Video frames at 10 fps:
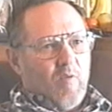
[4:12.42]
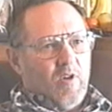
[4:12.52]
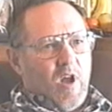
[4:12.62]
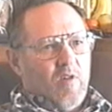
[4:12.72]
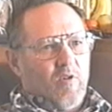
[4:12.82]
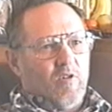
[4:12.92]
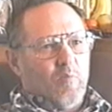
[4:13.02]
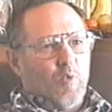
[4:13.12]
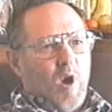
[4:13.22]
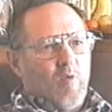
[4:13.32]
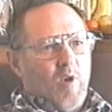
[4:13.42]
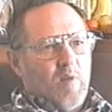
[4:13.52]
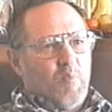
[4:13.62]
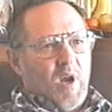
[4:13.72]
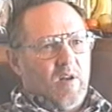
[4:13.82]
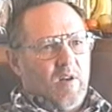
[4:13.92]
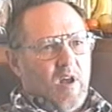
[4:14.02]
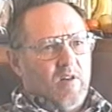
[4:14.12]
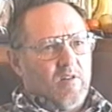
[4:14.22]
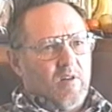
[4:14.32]
I went down with some bright red paint,
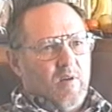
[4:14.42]
and I